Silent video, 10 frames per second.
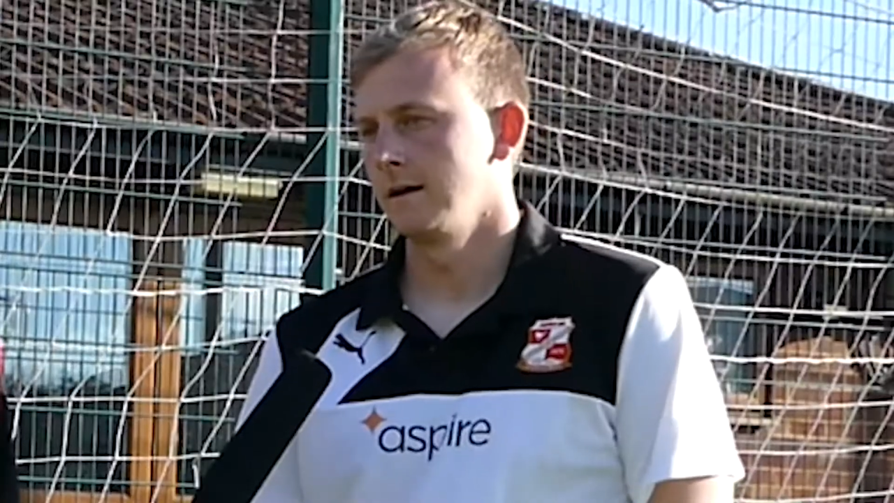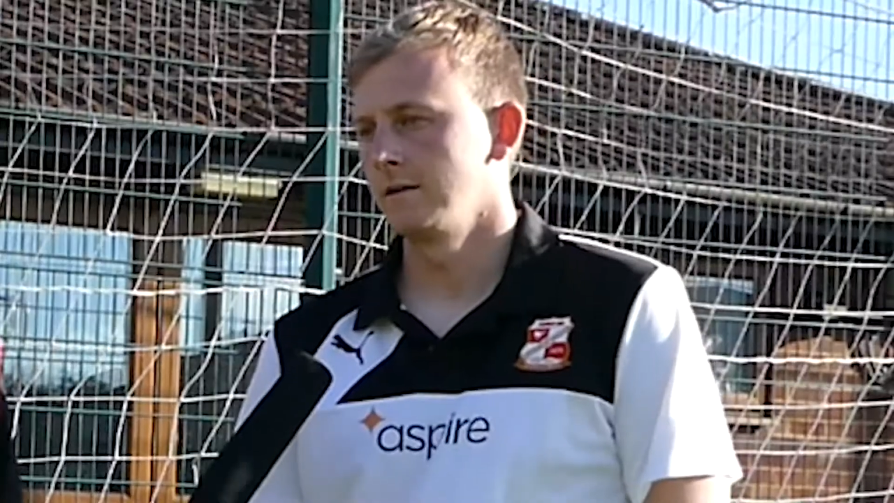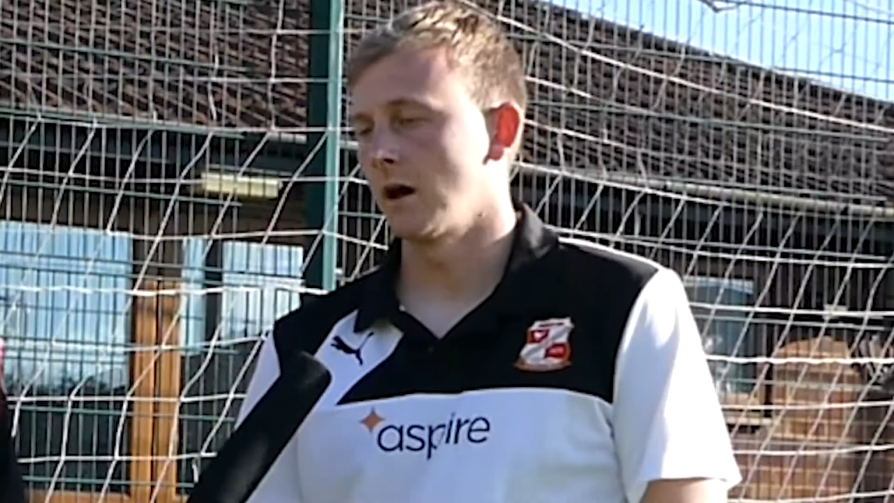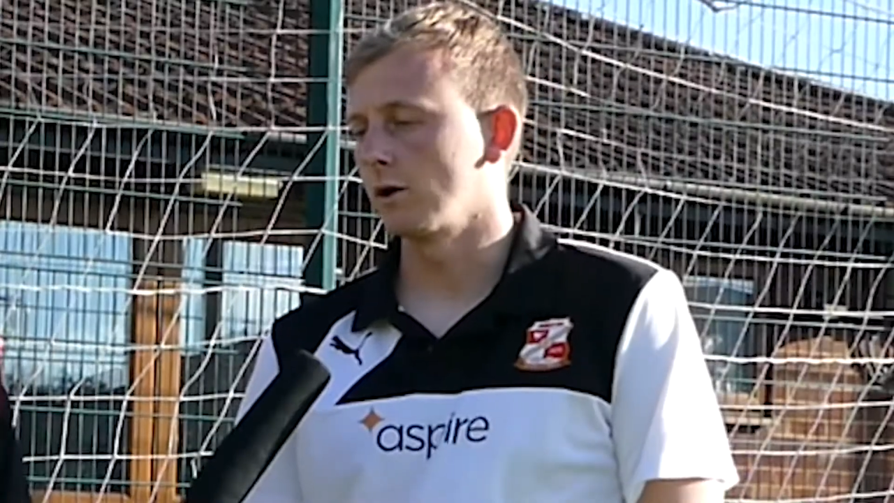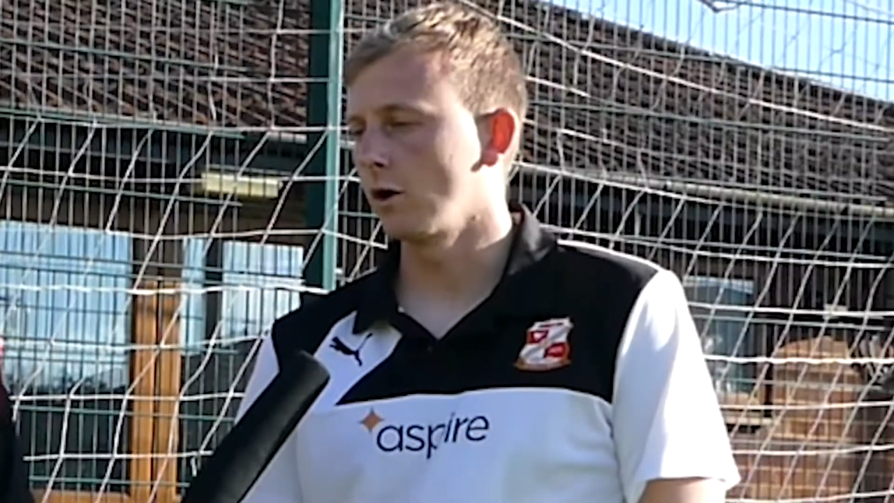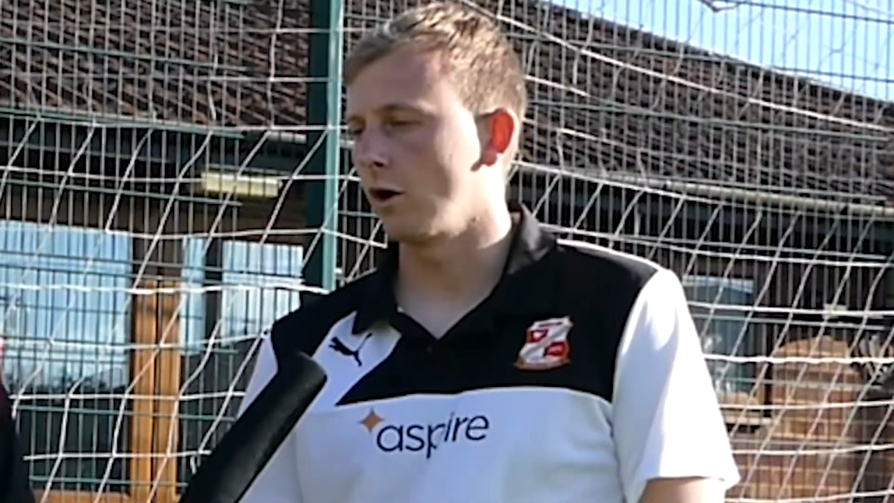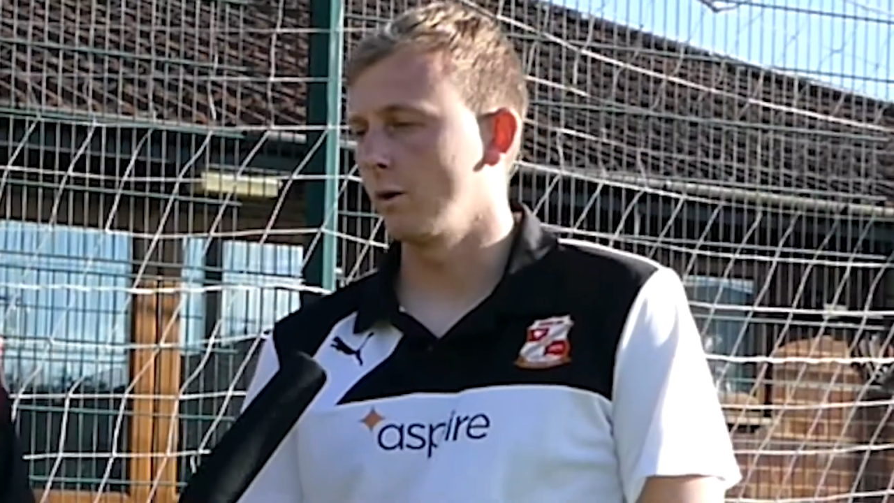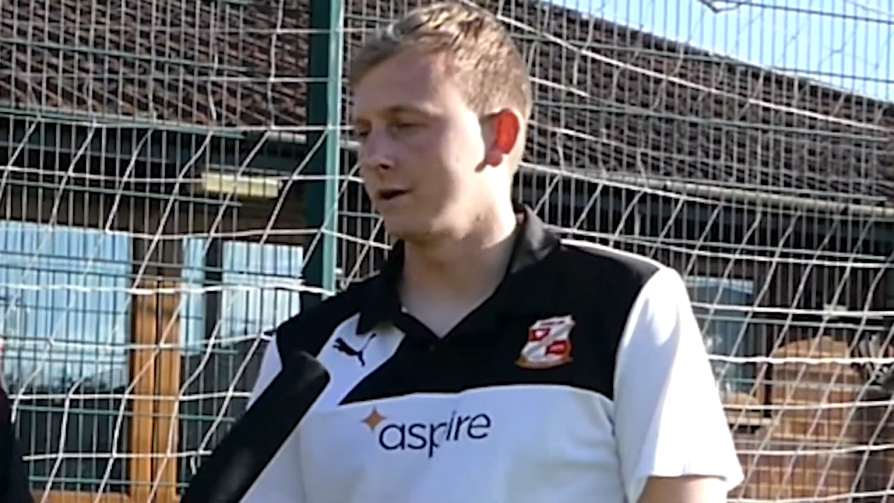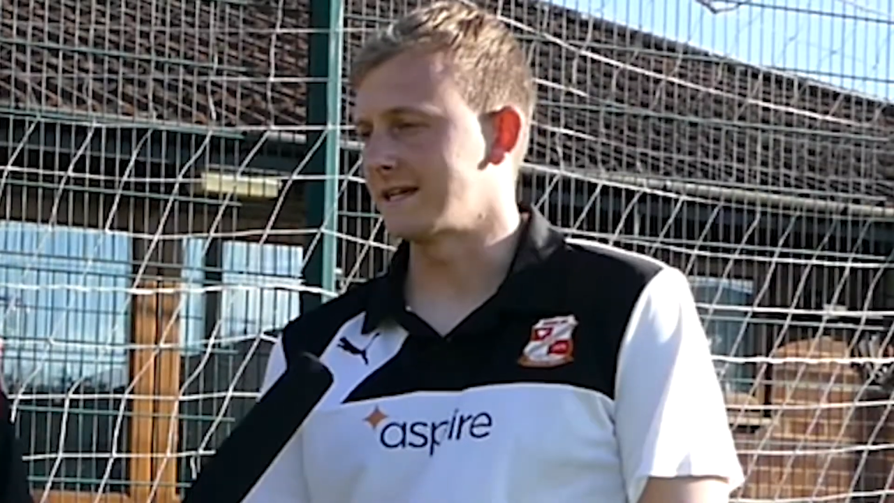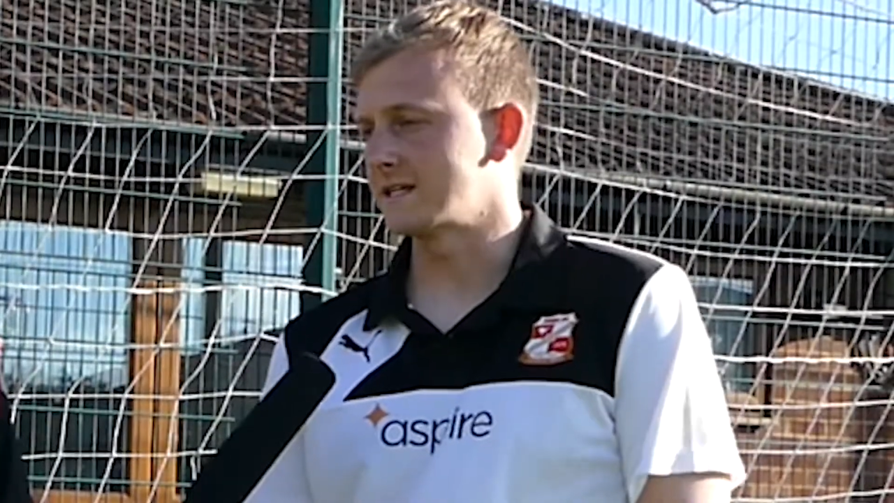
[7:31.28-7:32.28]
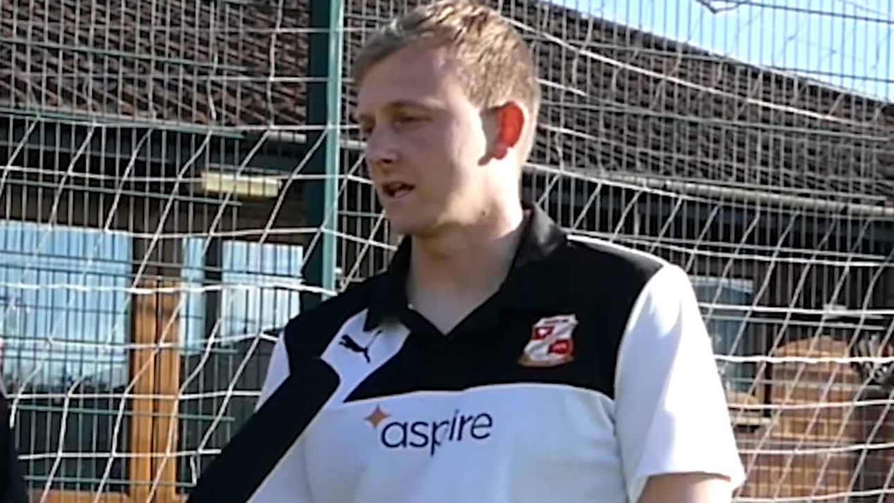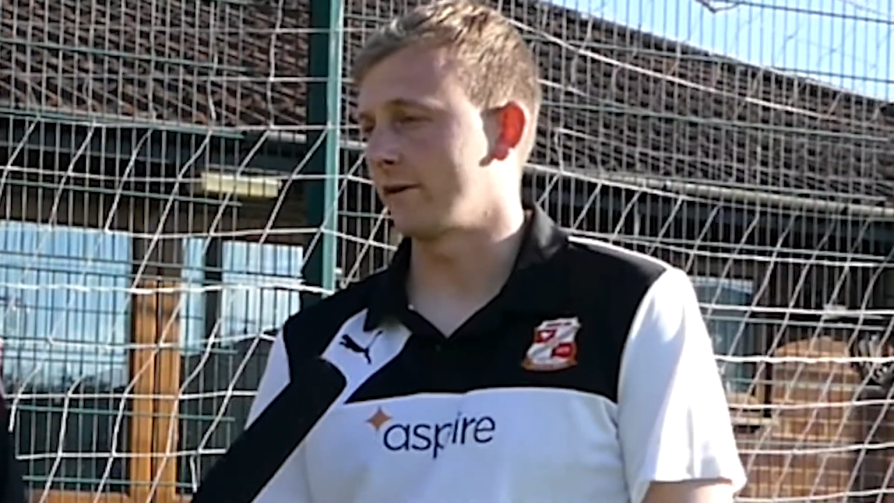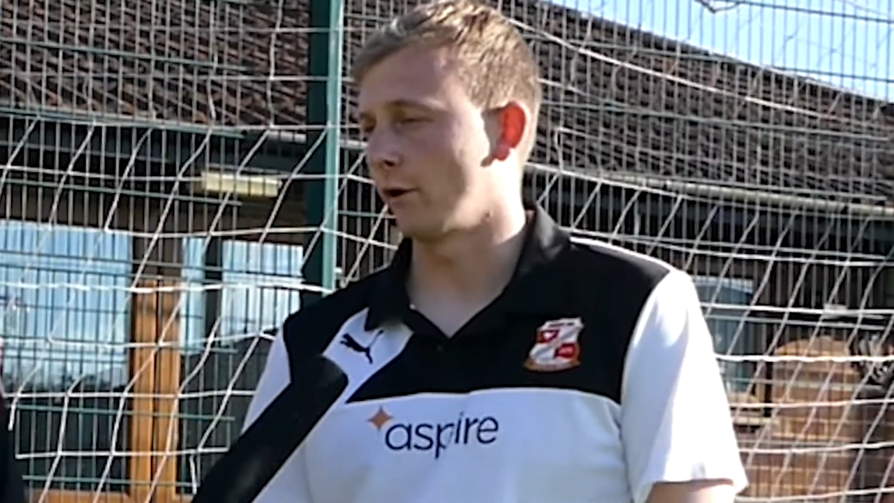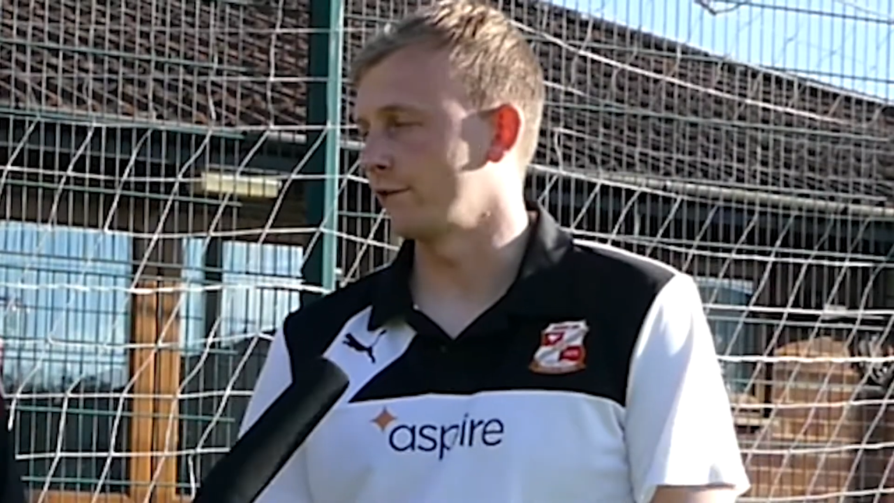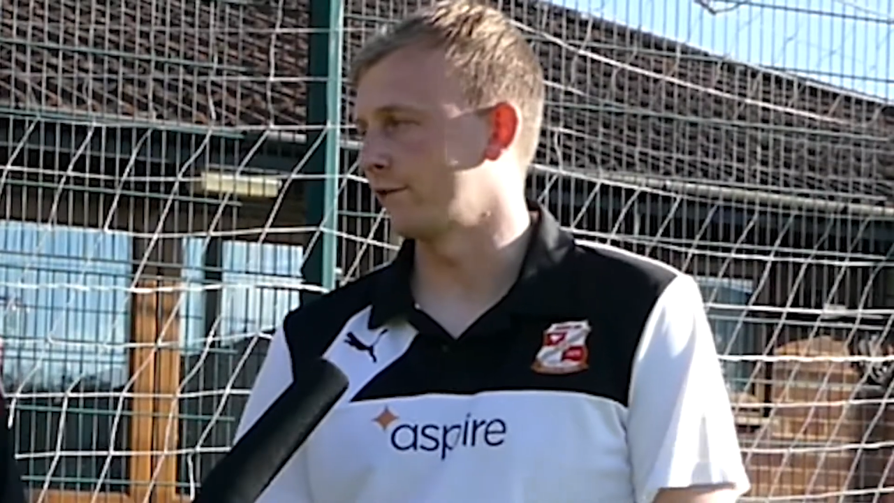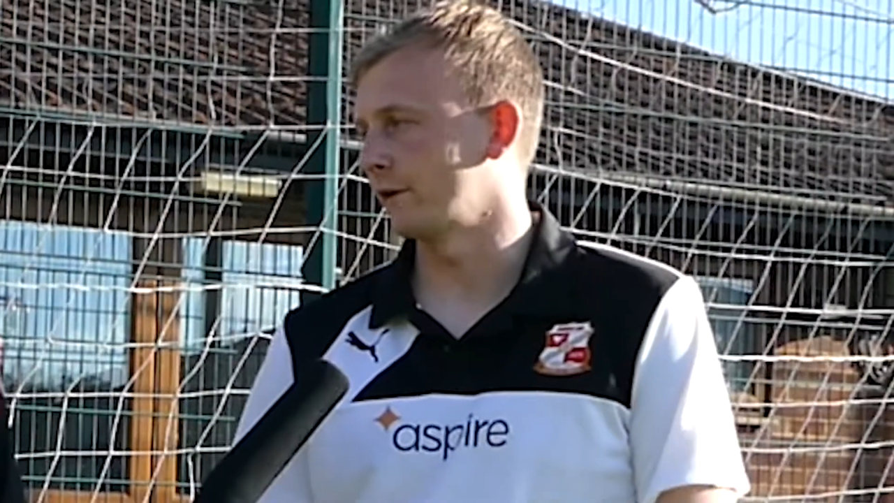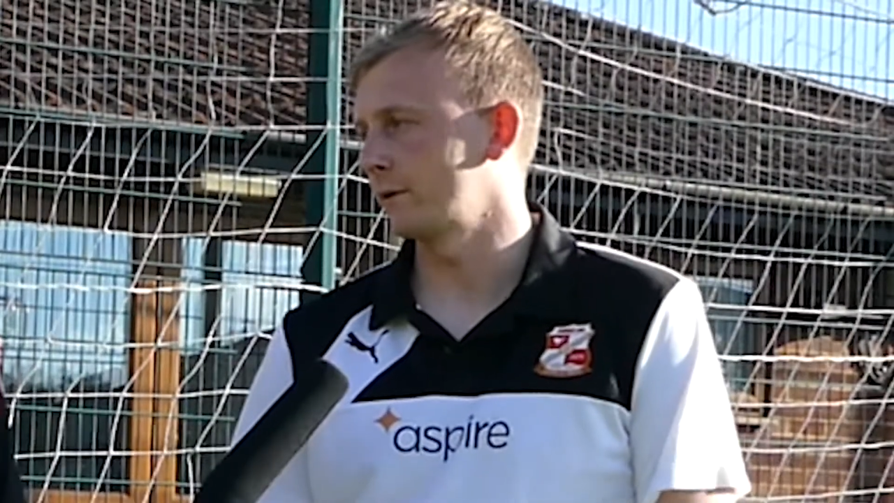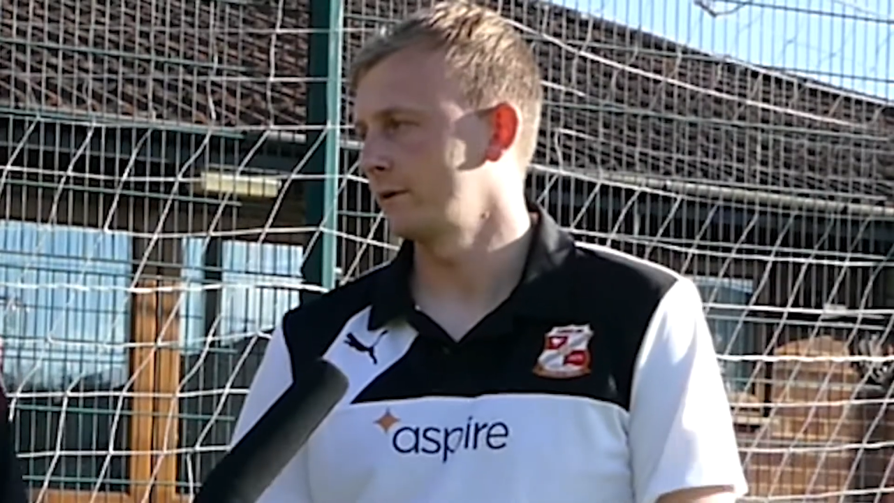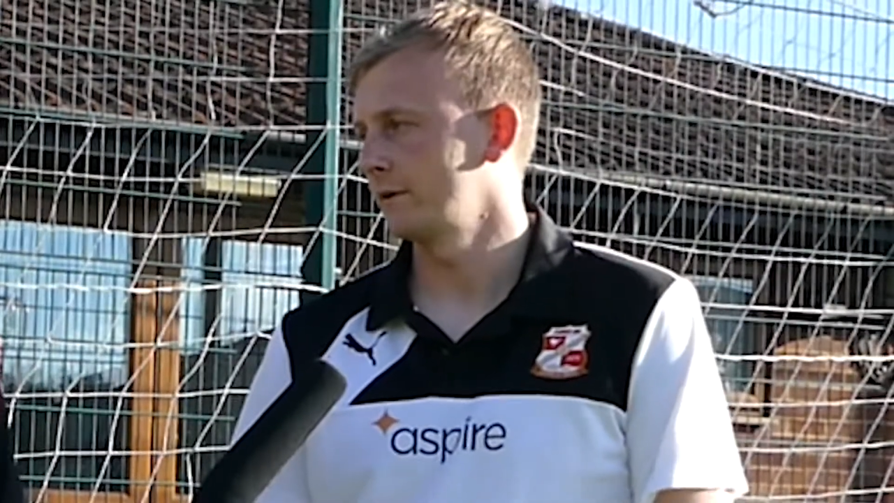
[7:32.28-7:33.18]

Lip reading: No, a lot of work needs to go in off the field.